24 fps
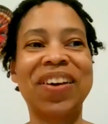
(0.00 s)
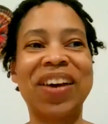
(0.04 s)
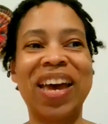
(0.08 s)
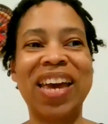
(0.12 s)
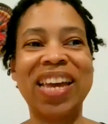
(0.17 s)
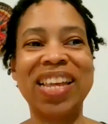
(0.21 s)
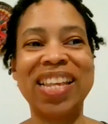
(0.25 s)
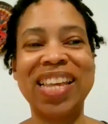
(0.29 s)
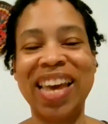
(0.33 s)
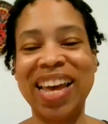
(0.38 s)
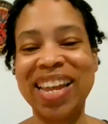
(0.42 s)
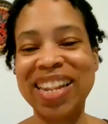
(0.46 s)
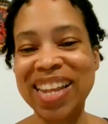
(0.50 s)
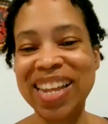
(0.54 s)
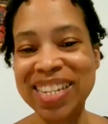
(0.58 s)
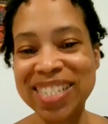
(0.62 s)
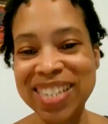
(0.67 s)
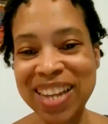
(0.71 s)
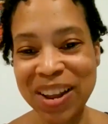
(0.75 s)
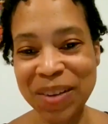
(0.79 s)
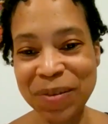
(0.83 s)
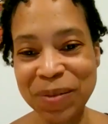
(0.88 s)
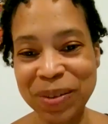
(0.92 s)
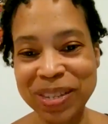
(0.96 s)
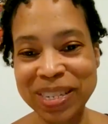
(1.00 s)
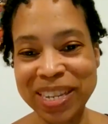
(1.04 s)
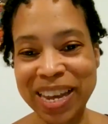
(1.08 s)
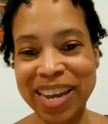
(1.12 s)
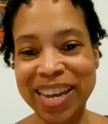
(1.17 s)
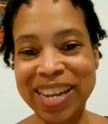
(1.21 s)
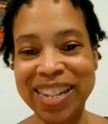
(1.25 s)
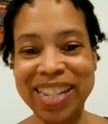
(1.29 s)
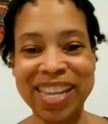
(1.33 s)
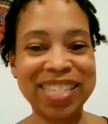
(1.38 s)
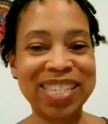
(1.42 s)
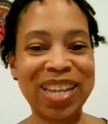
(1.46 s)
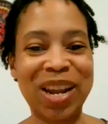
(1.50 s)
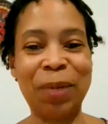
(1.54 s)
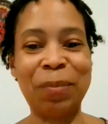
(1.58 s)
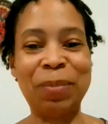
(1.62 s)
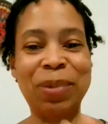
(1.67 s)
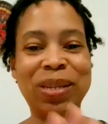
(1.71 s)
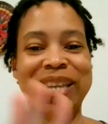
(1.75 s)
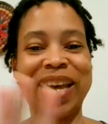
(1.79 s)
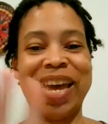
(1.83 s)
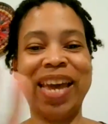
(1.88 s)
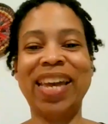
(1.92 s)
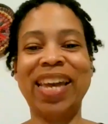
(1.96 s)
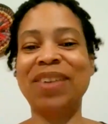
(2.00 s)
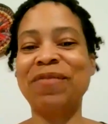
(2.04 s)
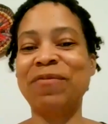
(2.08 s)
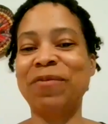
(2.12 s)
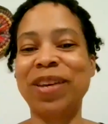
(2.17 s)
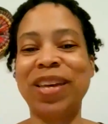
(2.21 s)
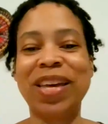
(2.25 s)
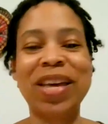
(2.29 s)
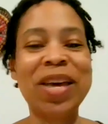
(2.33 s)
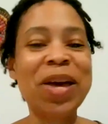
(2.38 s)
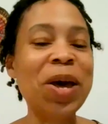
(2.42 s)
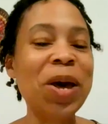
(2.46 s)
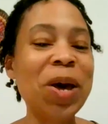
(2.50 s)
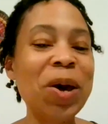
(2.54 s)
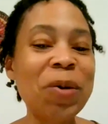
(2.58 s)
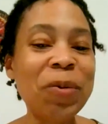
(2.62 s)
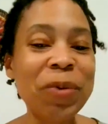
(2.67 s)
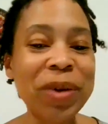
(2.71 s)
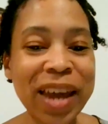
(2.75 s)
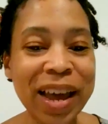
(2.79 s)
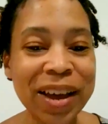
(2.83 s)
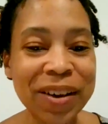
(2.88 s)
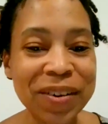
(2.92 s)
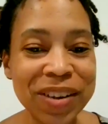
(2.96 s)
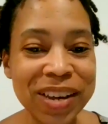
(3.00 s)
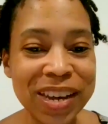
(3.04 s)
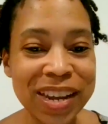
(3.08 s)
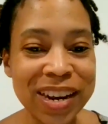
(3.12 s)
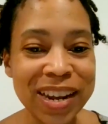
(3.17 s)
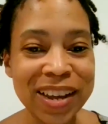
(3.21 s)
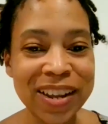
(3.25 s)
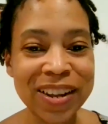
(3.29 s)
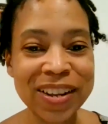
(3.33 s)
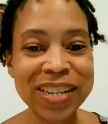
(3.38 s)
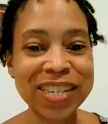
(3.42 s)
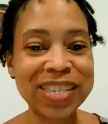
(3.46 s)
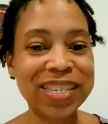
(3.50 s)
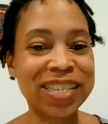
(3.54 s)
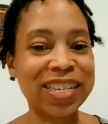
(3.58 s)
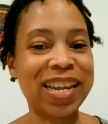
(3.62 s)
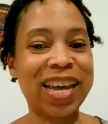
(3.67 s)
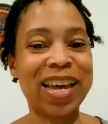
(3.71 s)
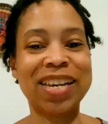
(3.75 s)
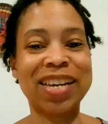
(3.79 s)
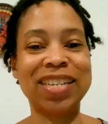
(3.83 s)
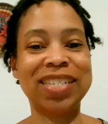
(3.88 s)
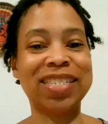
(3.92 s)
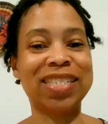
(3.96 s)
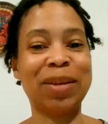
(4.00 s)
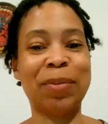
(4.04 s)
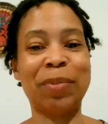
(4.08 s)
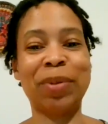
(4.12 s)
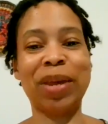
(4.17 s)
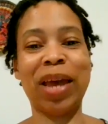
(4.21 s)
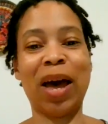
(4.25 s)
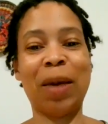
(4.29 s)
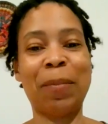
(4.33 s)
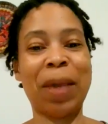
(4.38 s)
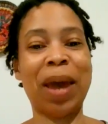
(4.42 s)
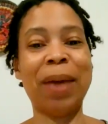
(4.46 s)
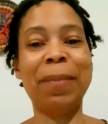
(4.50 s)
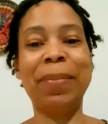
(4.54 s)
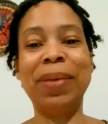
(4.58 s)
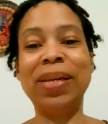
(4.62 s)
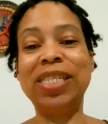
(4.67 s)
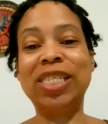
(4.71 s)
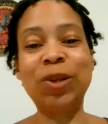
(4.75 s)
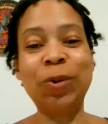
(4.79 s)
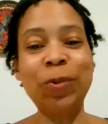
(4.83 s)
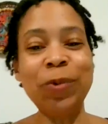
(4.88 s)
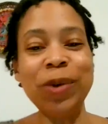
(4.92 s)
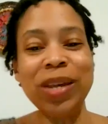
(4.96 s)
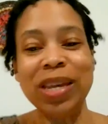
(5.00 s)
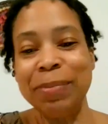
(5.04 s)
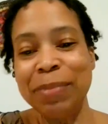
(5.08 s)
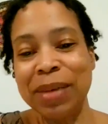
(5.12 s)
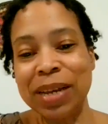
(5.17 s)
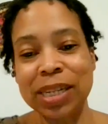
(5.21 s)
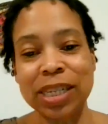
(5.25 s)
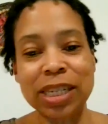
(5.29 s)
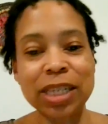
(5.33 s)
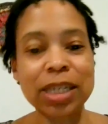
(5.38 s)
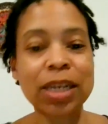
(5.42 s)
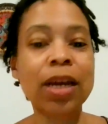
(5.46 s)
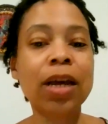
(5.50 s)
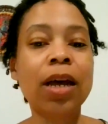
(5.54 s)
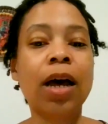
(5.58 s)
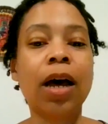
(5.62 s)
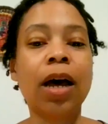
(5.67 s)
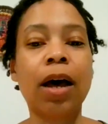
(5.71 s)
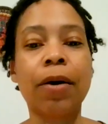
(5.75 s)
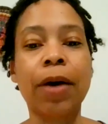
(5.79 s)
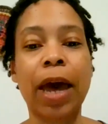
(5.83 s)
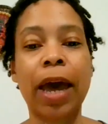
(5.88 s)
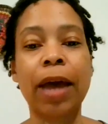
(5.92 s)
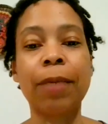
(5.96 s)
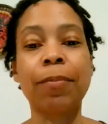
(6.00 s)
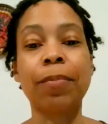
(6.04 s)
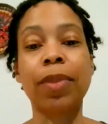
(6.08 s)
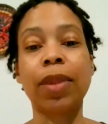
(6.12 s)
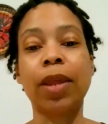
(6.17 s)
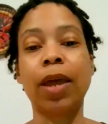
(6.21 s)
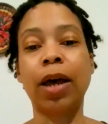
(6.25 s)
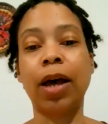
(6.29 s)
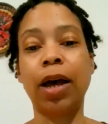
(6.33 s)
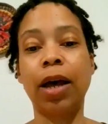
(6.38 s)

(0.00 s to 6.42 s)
Okay, yeah, that's all I'm gonna say. That's all I'm gonna say. We're not gonna get all into that because some of y'all might be squeamish. Okay.